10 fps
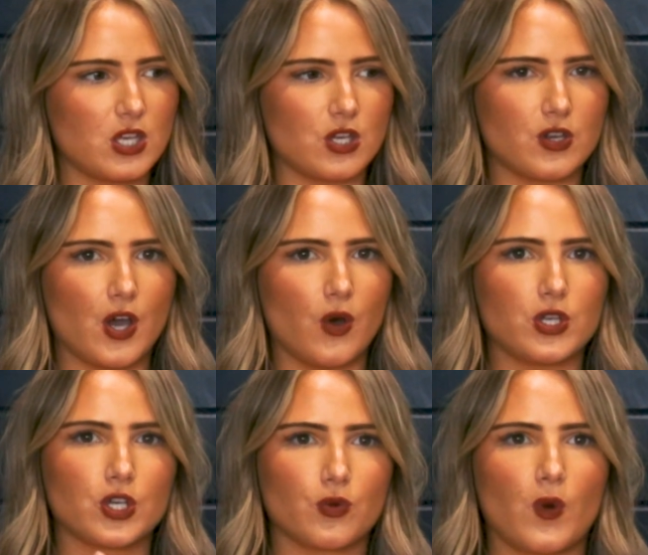
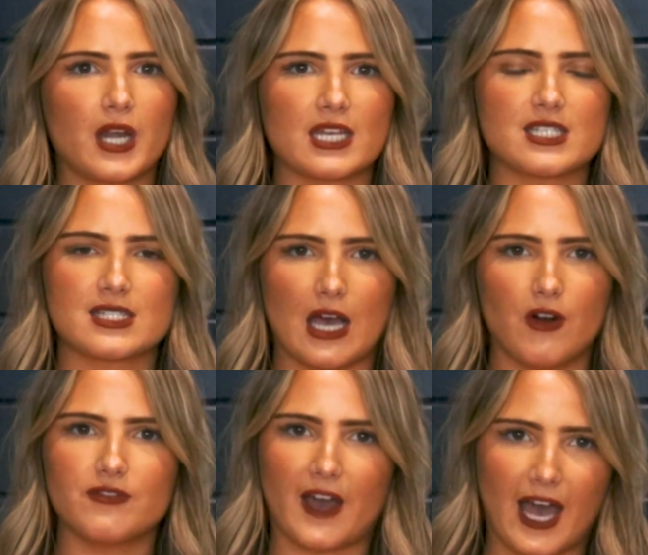you're wanting to
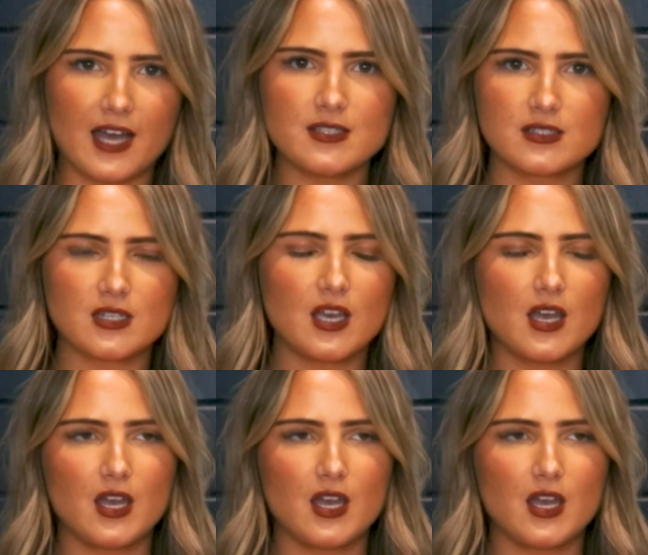sell fast.